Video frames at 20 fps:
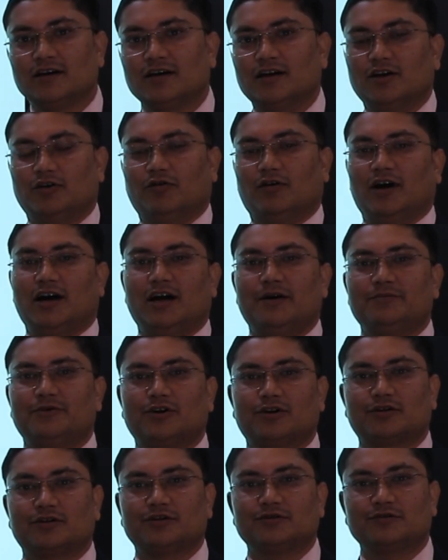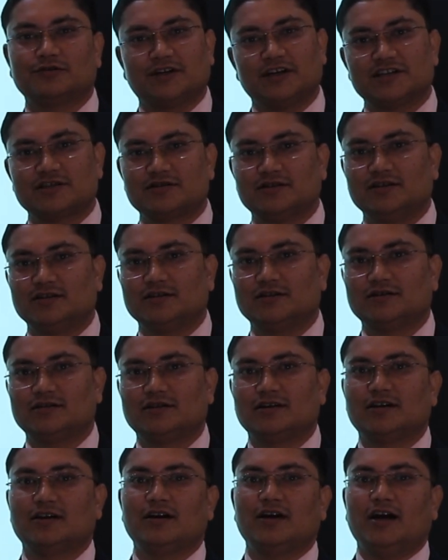Hello, I am Dr.
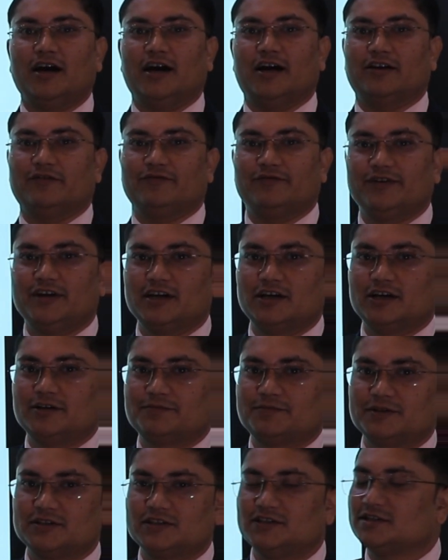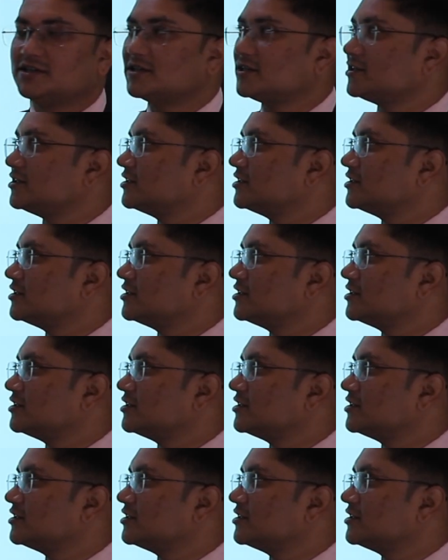Durgeshnandan and we are presented